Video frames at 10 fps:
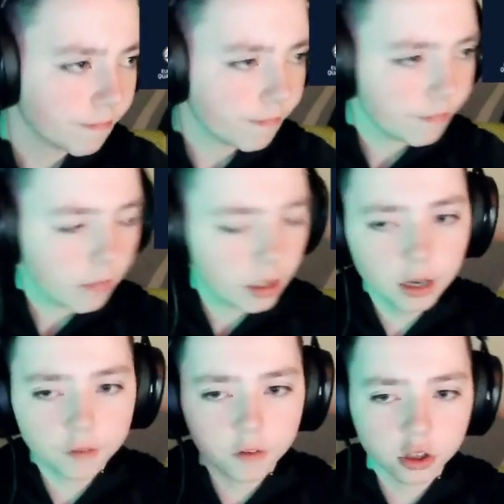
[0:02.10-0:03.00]
Yeah,
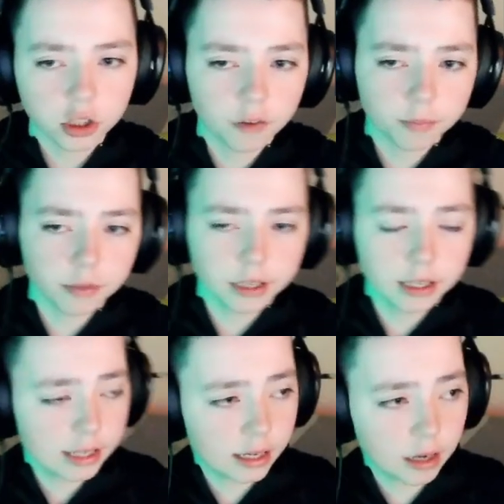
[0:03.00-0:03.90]
first half, the second
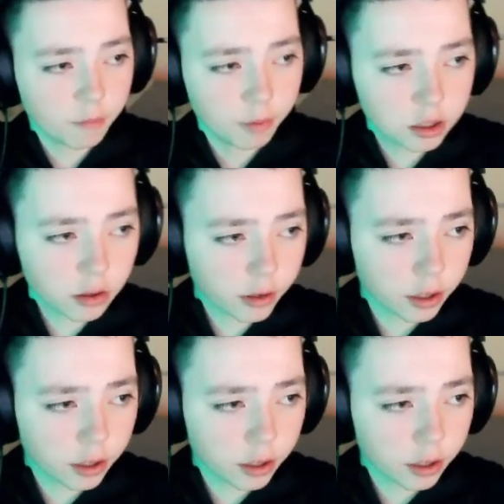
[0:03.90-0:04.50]
half played, sorry, yeah.